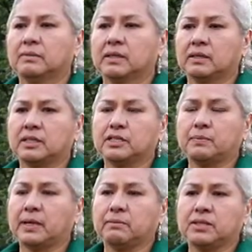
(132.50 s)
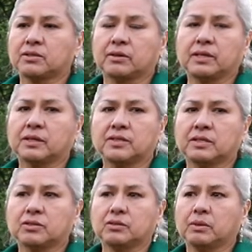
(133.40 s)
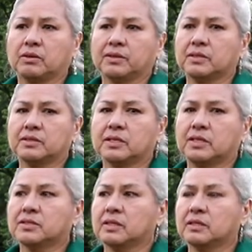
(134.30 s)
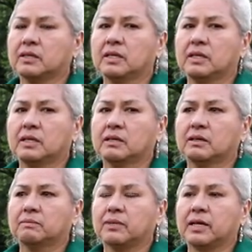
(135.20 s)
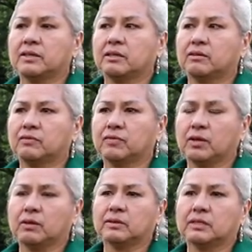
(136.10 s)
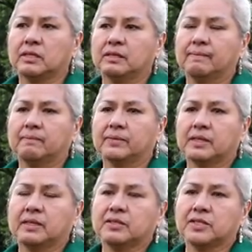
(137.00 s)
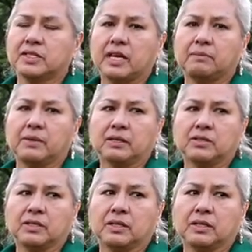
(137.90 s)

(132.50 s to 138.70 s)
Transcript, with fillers: But these babies are innocent to all this. It isn't by their fault that this is happening to